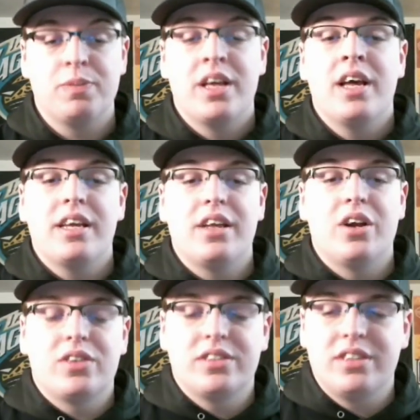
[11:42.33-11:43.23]
You
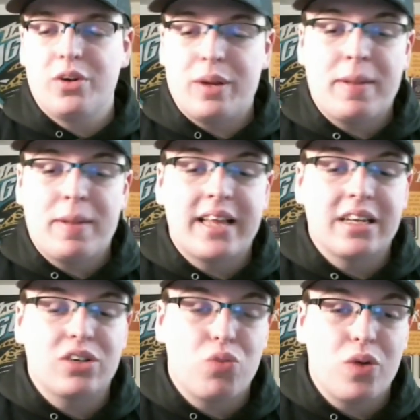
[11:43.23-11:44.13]
know, because, you know, he made that
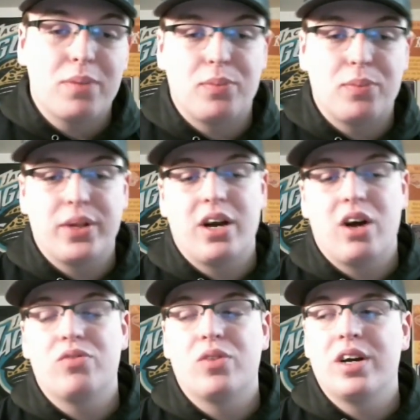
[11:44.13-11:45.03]
incredible
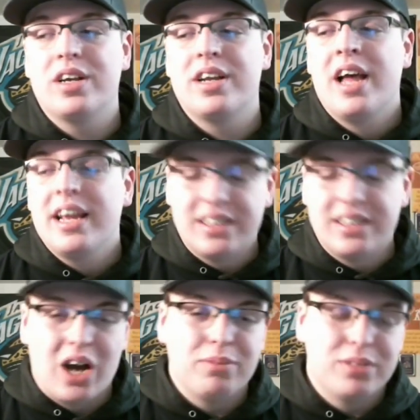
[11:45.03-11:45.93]
playoff run,
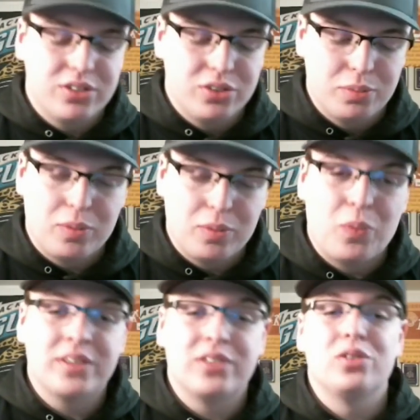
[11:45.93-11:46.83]
got him to the Super Bowl,
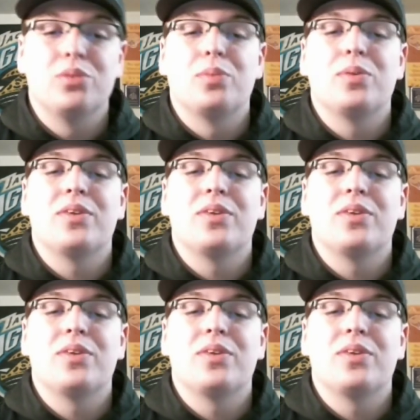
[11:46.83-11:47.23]
won the Super Bowl.